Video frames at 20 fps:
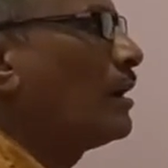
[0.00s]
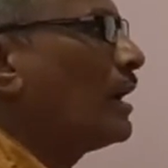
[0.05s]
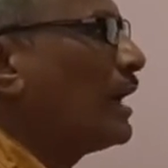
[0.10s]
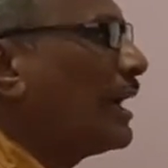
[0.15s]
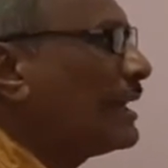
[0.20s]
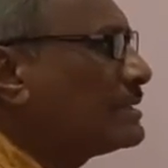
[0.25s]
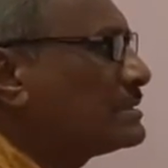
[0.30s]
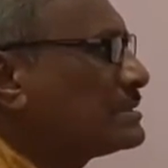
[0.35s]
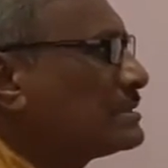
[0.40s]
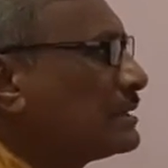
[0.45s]

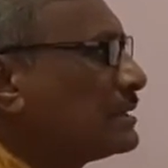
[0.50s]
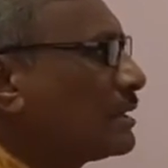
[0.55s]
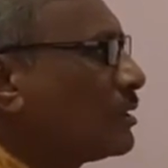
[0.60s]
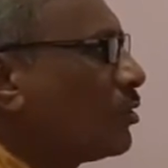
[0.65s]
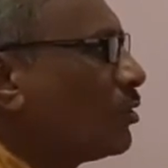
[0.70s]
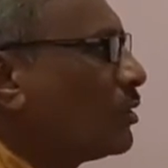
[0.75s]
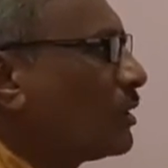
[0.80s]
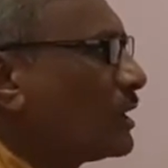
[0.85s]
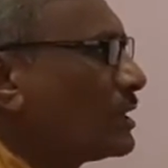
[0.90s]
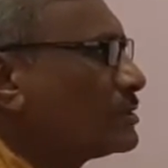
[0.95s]
as the
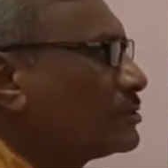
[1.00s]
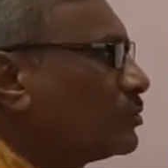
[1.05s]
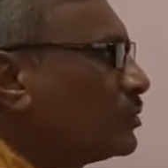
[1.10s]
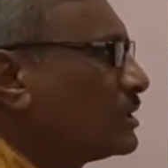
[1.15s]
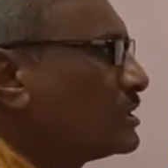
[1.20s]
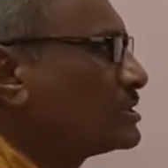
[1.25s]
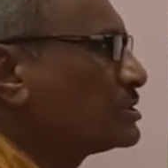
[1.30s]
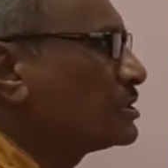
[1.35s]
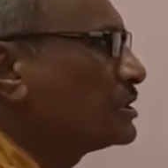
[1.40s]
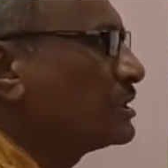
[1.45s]

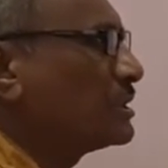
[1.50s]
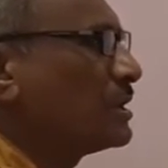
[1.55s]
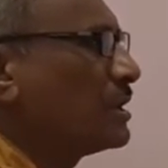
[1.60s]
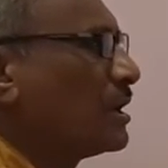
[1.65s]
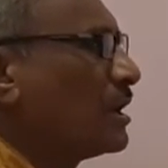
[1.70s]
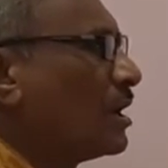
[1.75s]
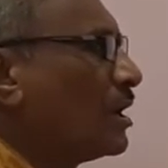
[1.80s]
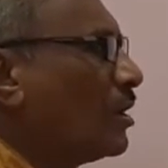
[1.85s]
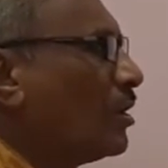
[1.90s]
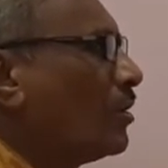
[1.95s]
congratulation
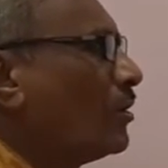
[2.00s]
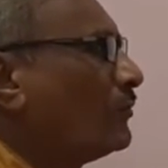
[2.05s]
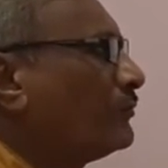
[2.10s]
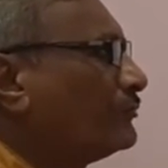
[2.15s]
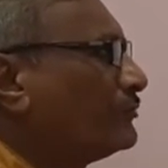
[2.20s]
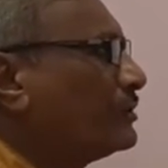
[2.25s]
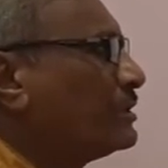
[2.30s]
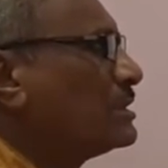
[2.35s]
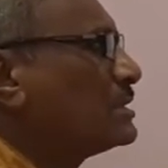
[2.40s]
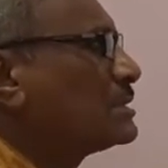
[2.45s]
of
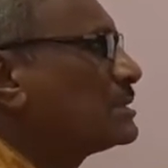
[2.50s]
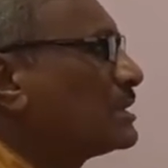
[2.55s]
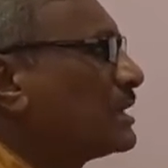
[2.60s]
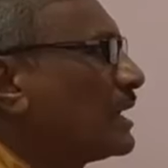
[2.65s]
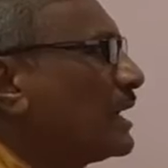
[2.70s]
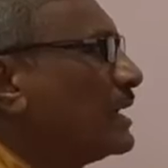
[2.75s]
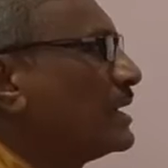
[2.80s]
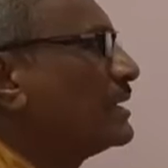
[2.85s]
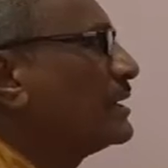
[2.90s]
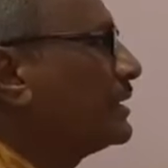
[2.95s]
this
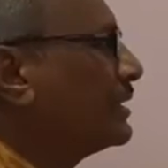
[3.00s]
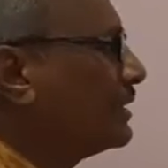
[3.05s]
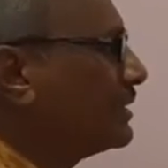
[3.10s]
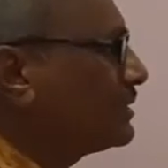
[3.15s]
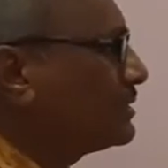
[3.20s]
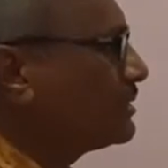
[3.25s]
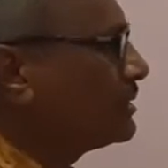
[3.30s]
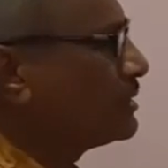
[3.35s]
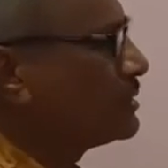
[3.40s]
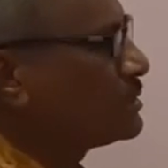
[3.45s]
candidate.
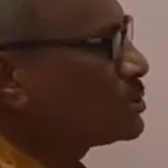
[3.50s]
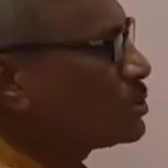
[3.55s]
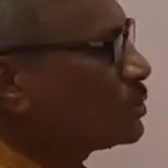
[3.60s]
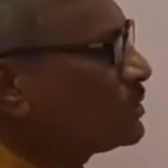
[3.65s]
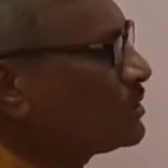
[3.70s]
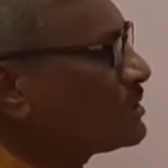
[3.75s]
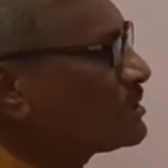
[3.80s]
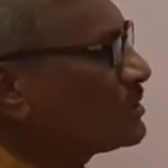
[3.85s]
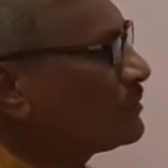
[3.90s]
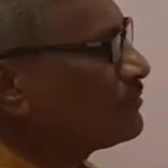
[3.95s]
So
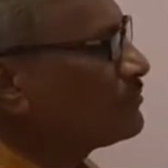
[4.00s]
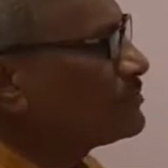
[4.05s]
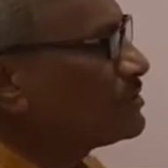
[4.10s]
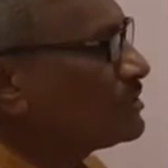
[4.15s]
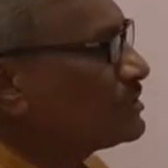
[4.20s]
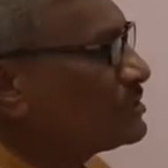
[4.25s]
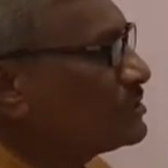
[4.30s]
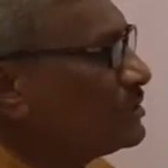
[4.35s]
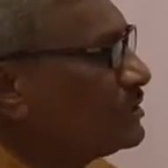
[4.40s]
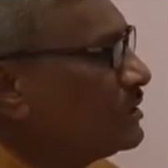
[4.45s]
the
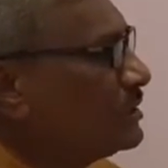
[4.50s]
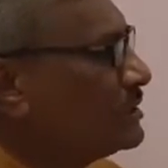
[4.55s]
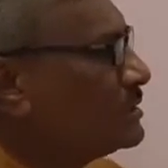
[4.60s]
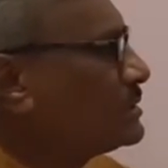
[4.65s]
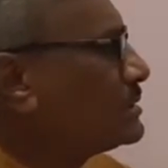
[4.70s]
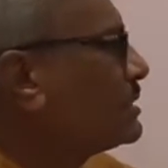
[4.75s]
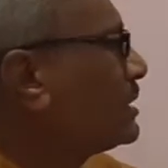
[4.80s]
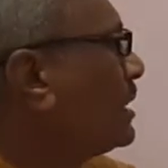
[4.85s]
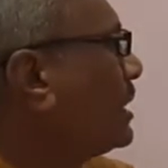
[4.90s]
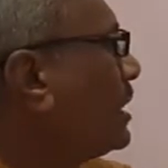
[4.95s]
subject
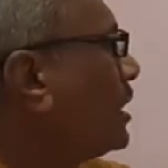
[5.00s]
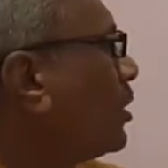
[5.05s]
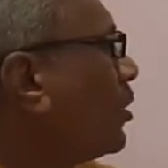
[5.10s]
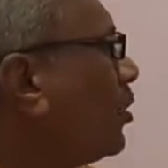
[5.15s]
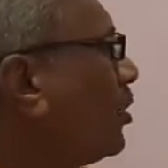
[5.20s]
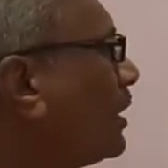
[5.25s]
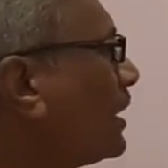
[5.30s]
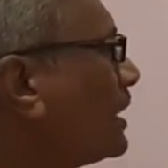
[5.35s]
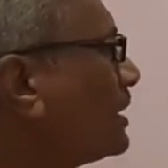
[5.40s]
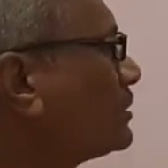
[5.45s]
is
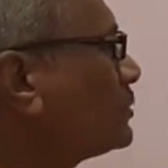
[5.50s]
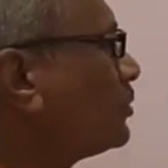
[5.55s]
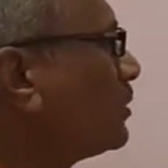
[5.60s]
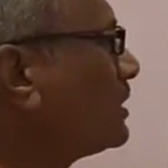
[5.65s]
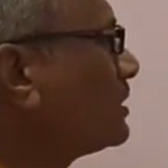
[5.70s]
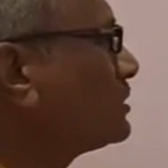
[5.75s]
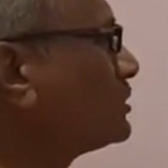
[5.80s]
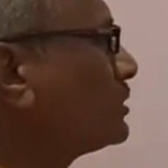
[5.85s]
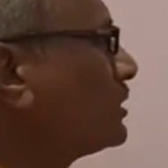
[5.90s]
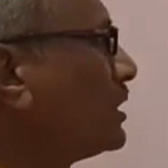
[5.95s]

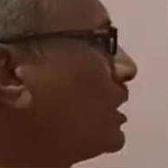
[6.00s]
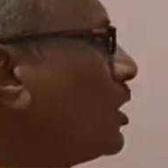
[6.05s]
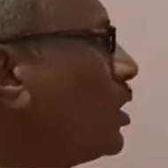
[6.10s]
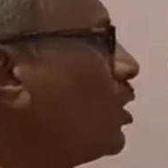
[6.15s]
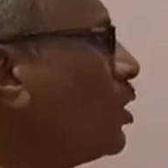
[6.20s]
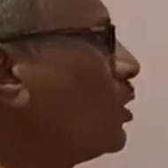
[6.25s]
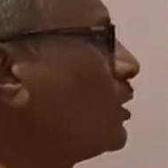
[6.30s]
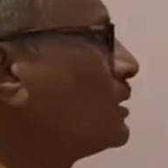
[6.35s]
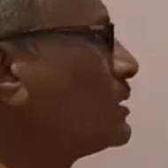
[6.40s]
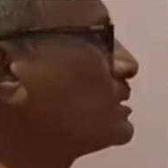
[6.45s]
congratulations
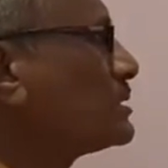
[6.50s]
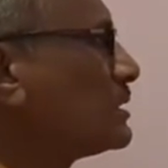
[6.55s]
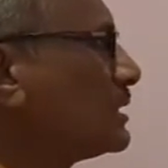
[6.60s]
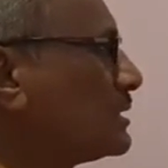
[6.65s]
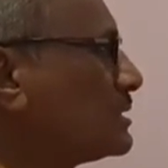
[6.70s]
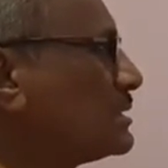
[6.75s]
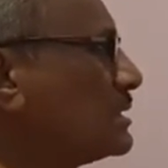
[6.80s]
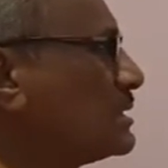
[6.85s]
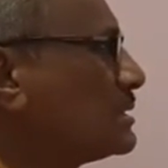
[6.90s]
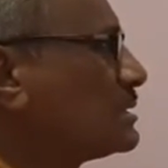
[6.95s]
on
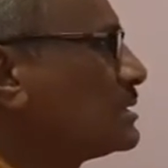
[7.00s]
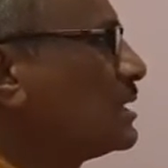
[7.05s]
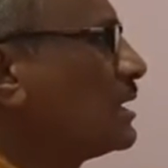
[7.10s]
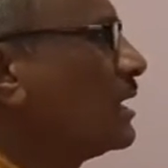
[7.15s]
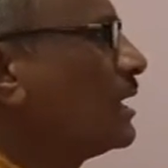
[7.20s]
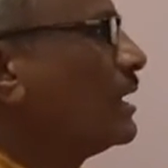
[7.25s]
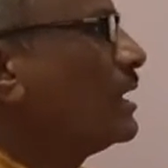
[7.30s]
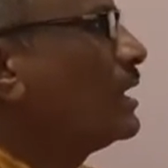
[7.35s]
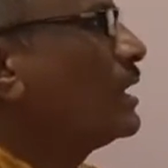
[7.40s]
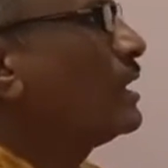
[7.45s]
success
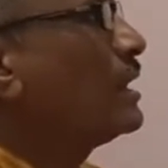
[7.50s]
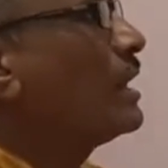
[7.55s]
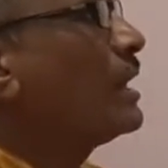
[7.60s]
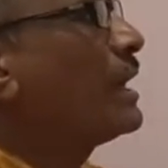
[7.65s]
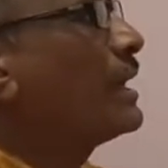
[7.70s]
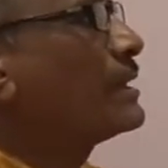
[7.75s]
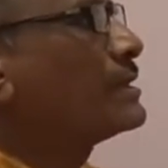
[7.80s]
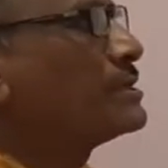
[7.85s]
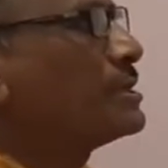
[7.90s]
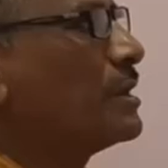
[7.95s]
in
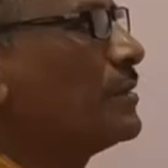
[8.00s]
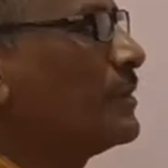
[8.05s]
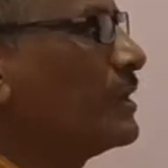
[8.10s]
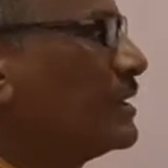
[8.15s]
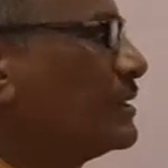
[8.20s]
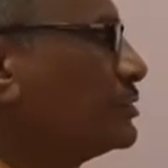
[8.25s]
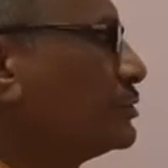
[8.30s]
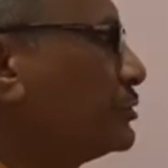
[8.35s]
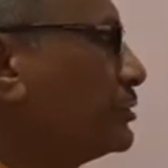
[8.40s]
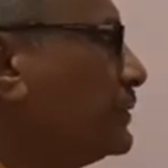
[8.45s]

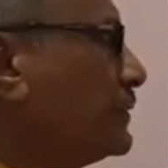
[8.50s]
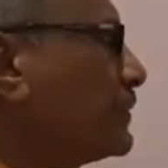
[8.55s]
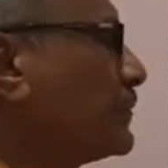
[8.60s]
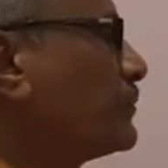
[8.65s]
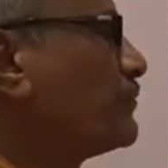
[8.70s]
examination.